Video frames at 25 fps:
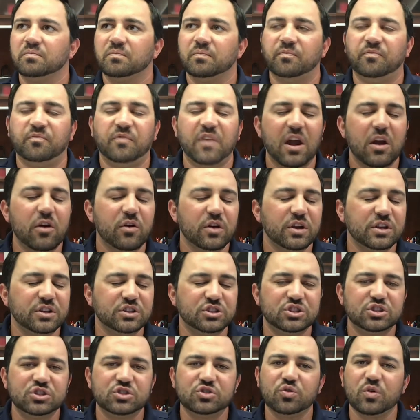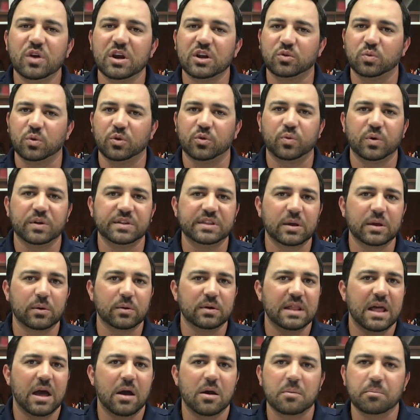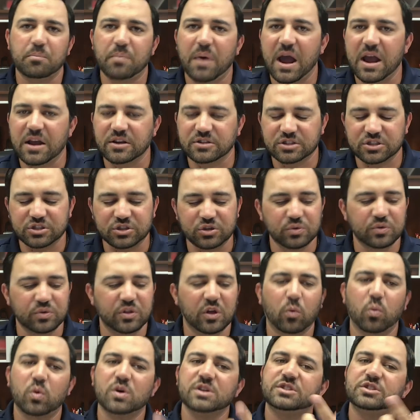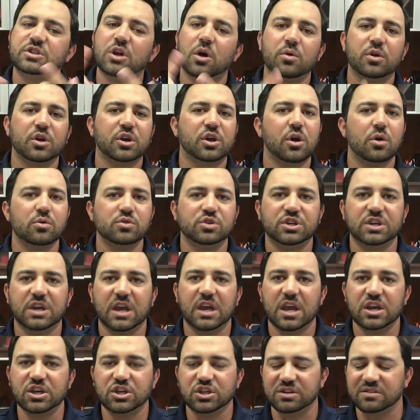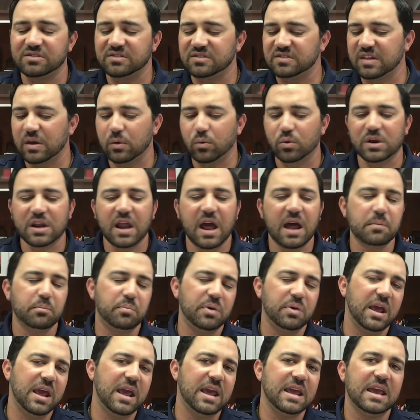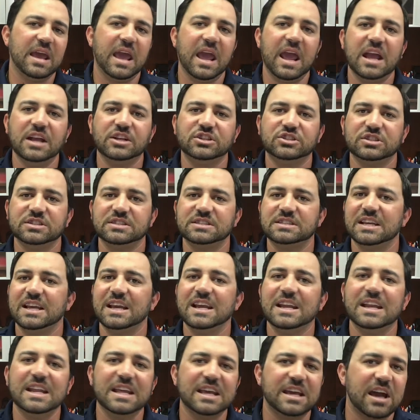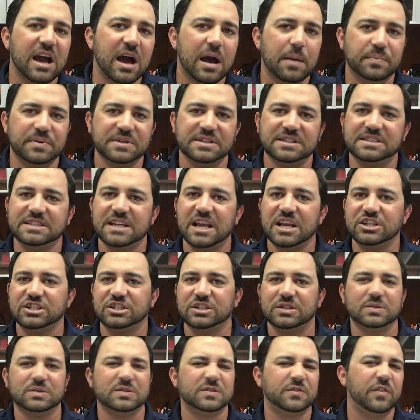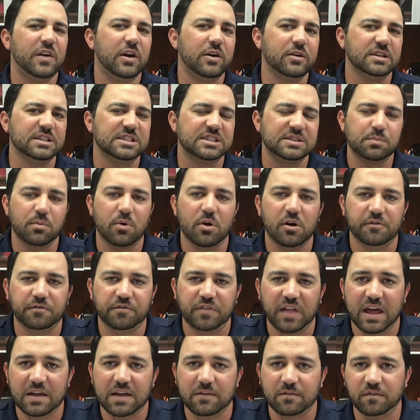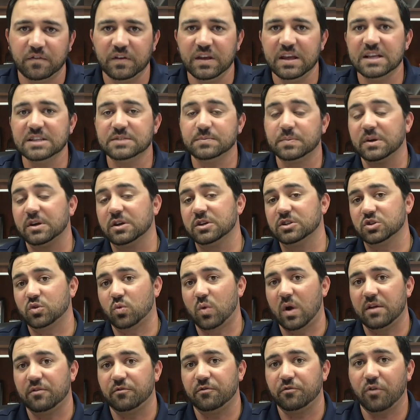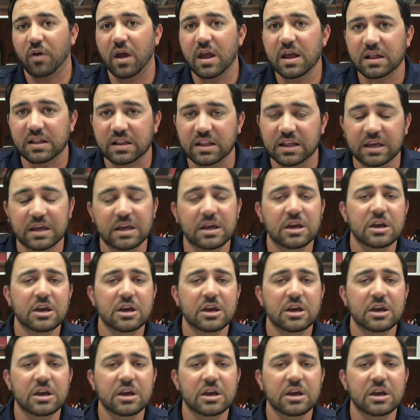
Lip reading: very strict with what they were allowing buyers to do. There was no negotiations. They were not paying agents any compensation. It was very small flat fees because, quite frankly,